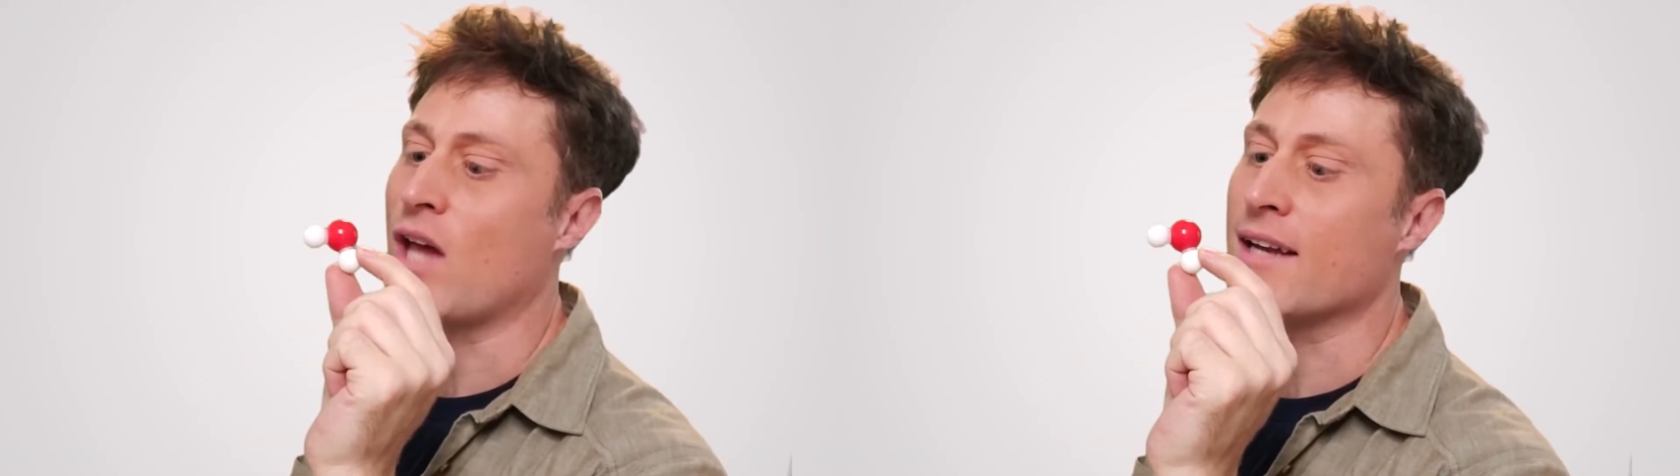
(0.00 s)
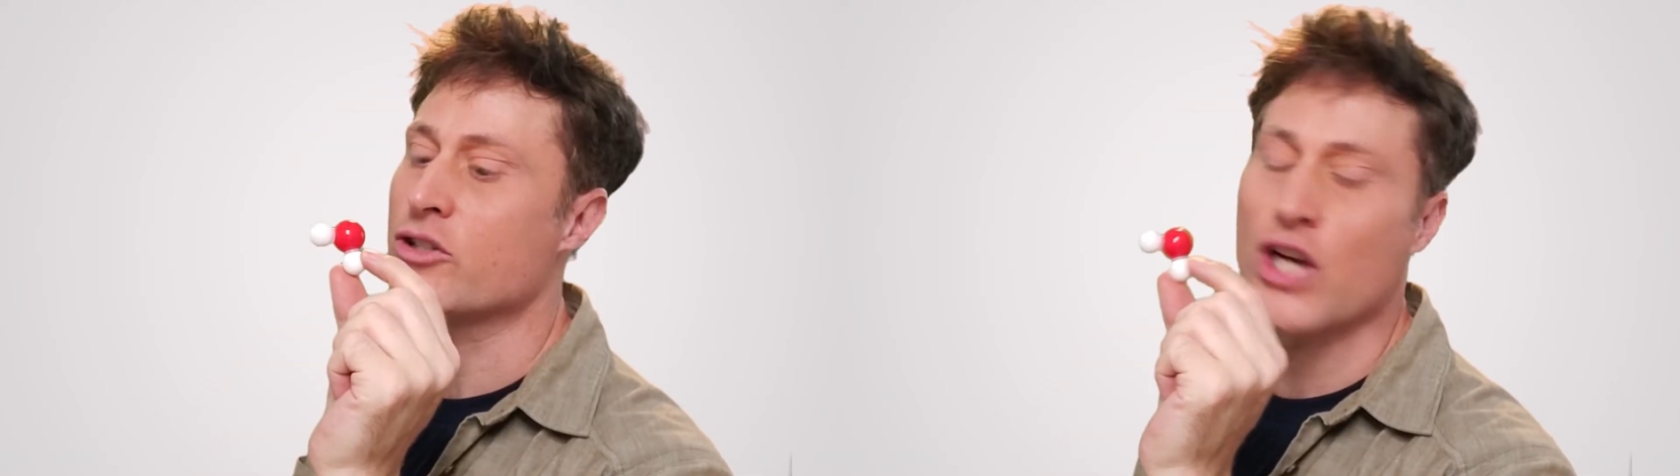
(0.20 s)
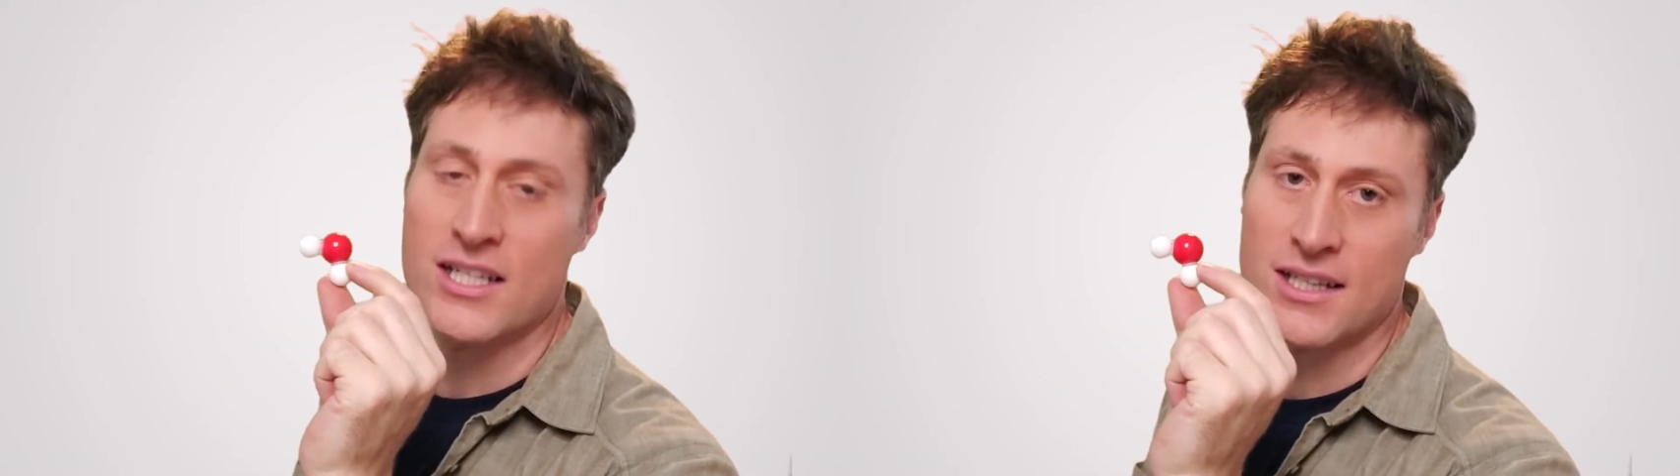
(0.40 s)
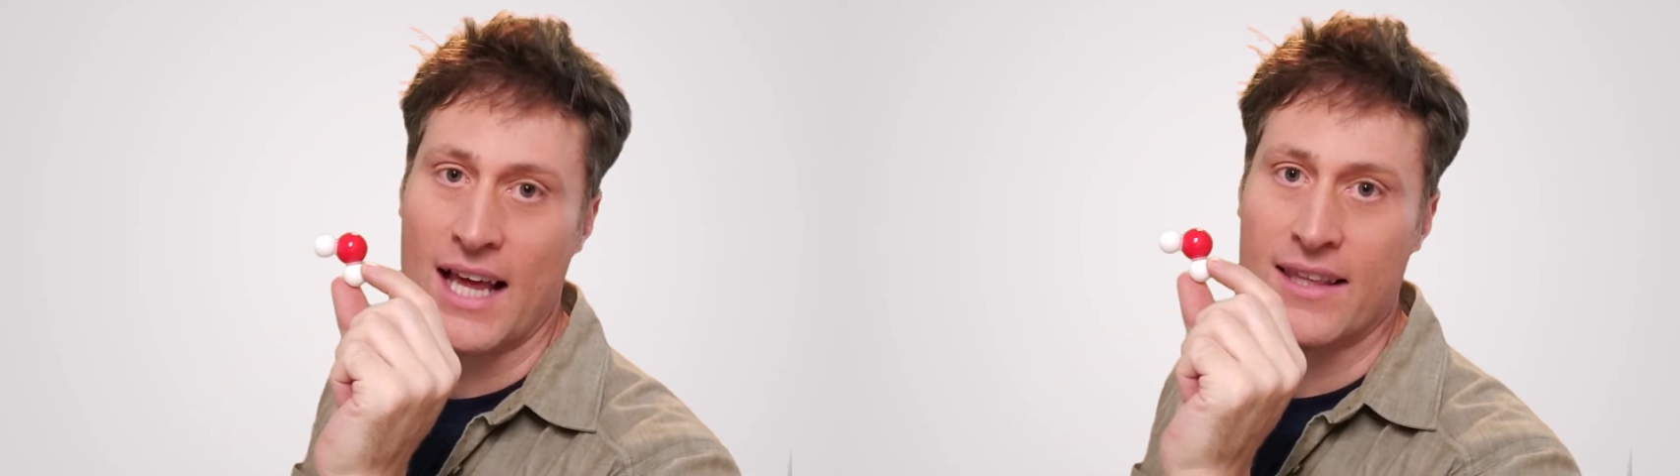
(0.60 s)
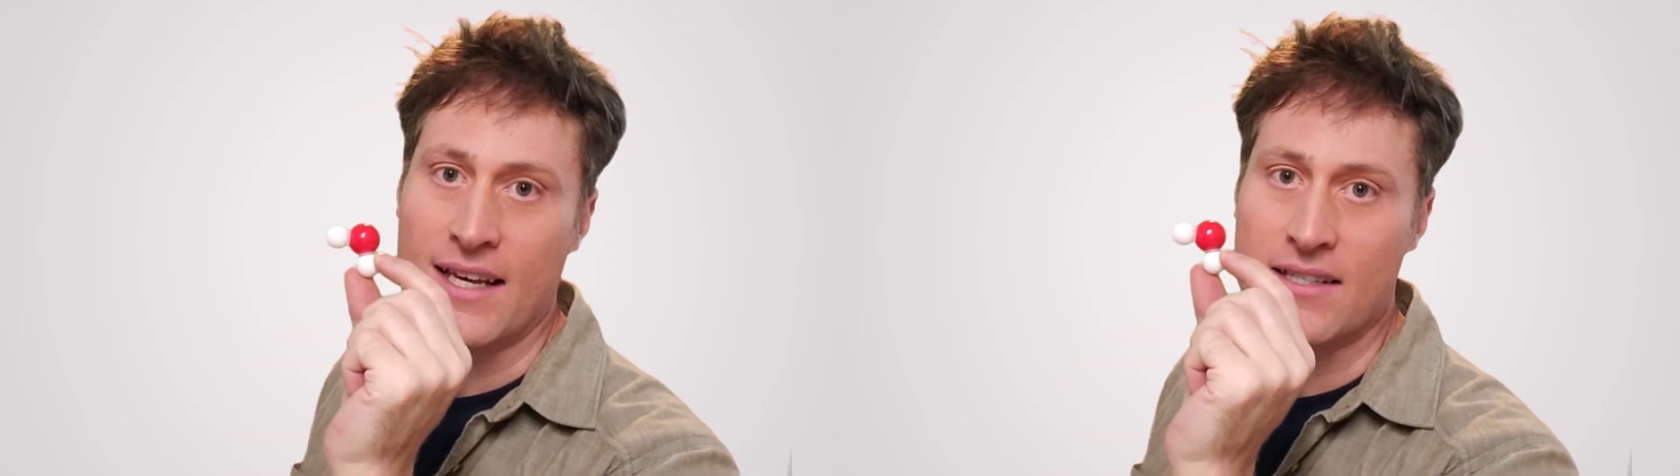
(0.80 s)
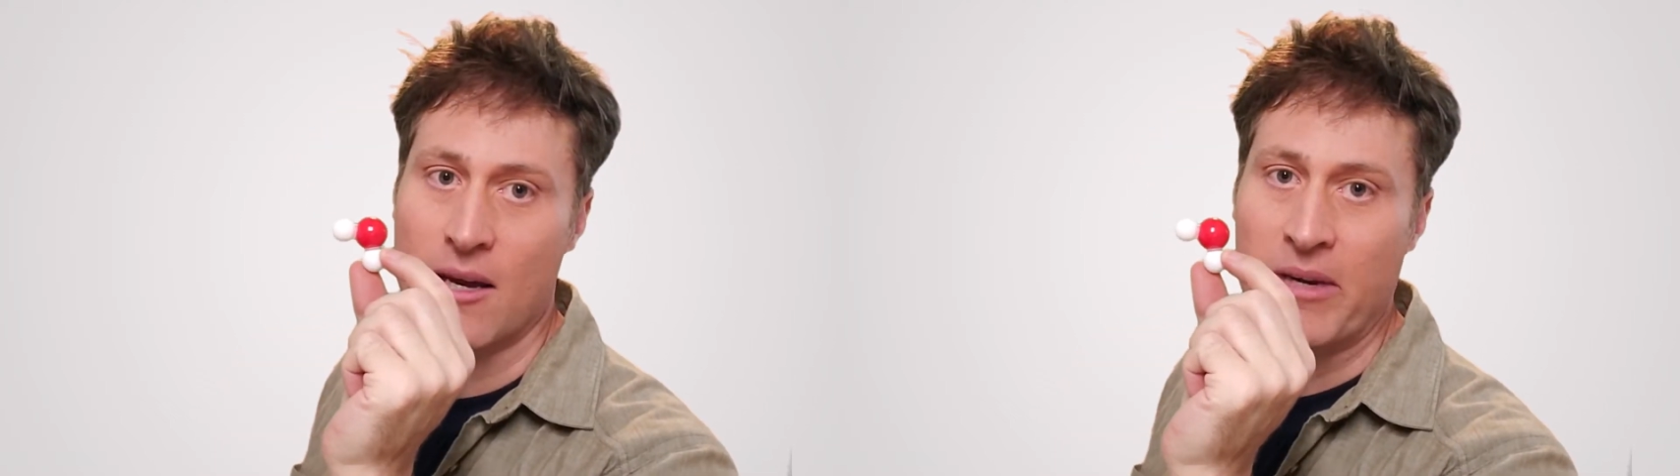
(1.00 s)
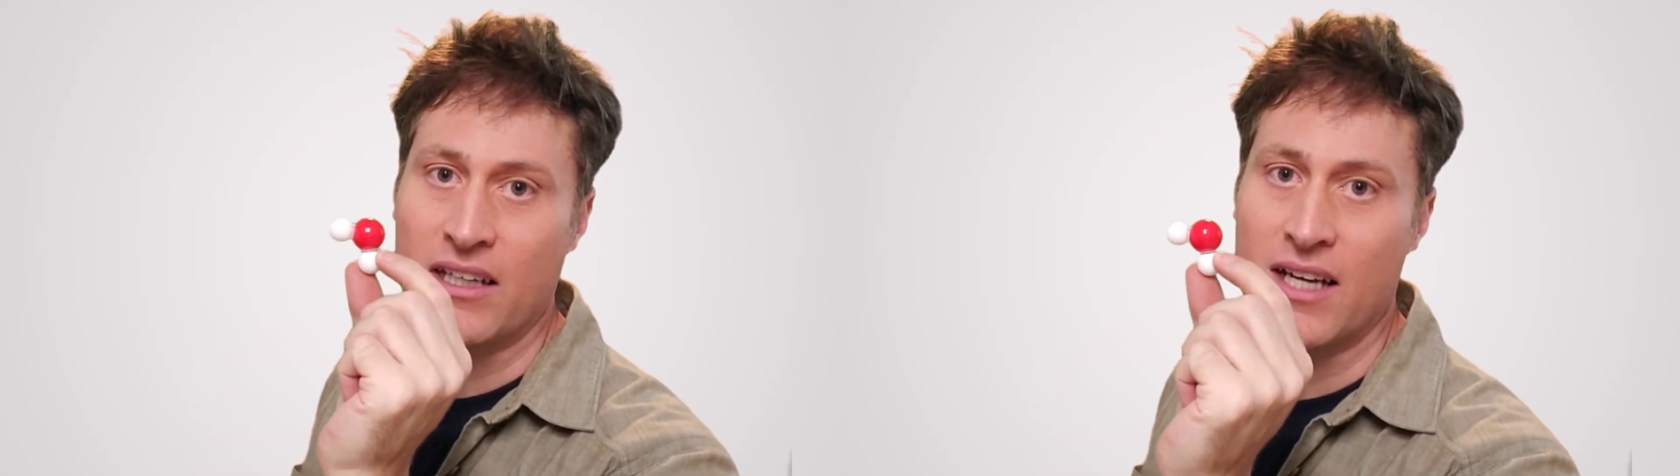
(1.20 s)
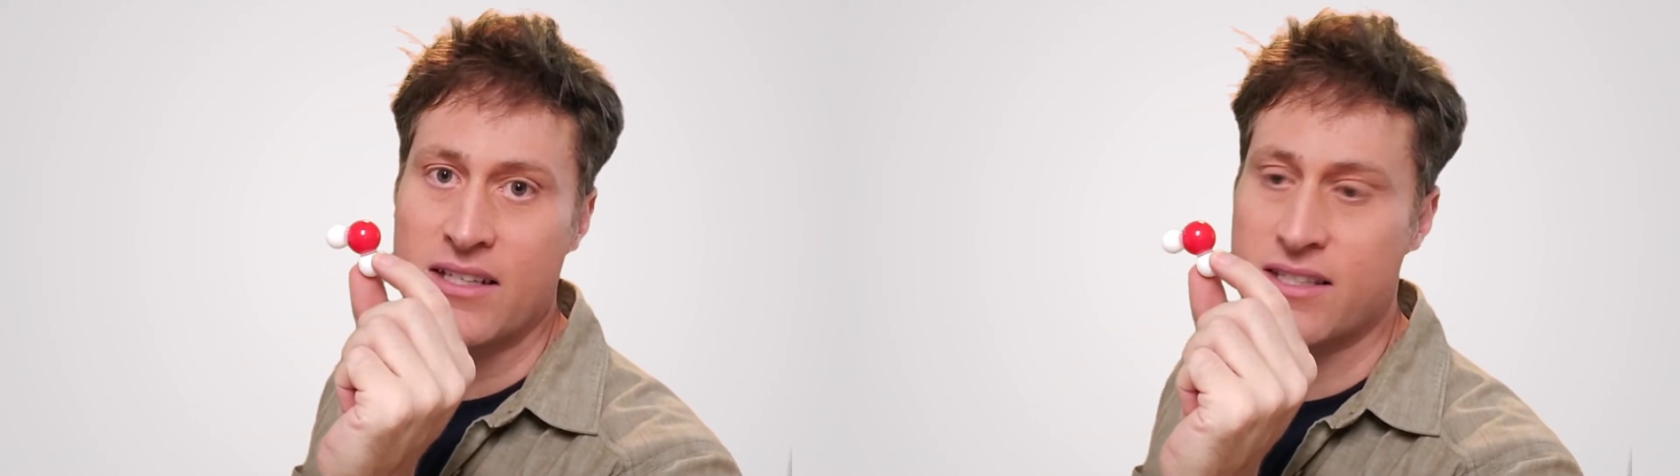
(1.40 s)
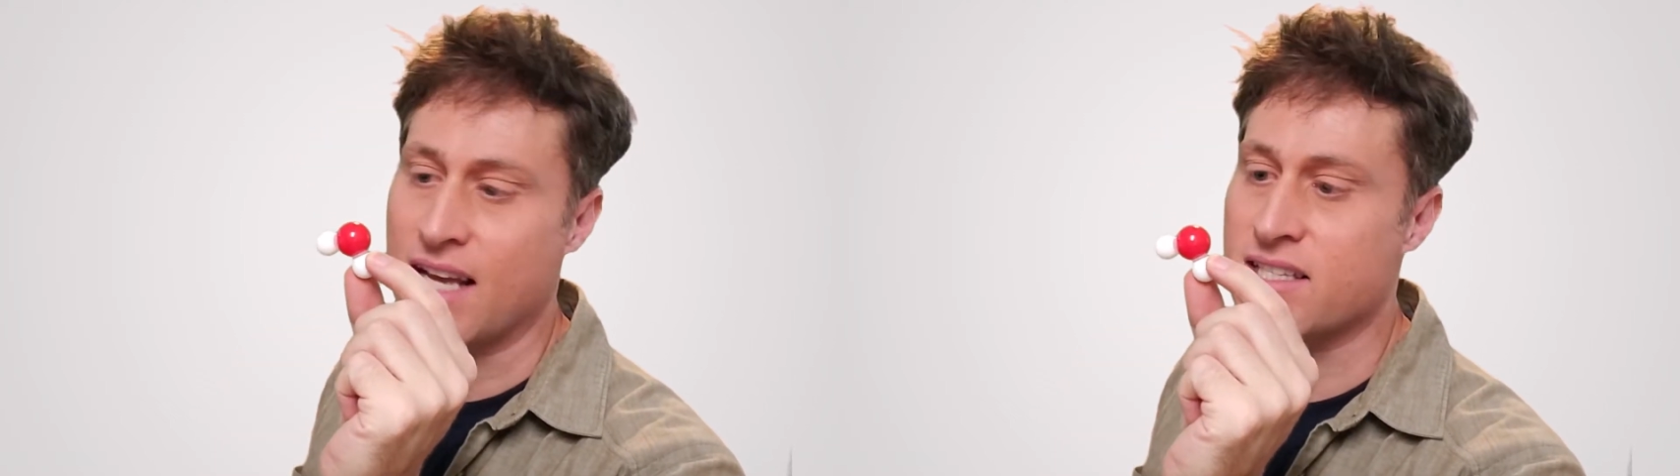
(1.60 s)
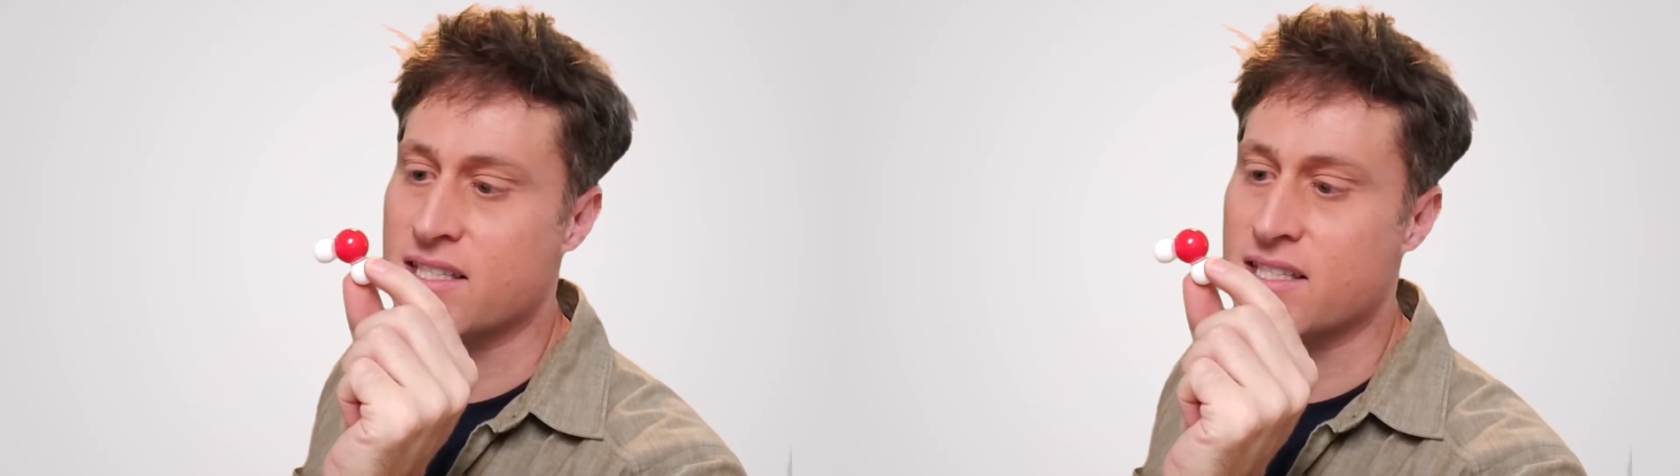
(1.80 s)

not just like this, I mean, it's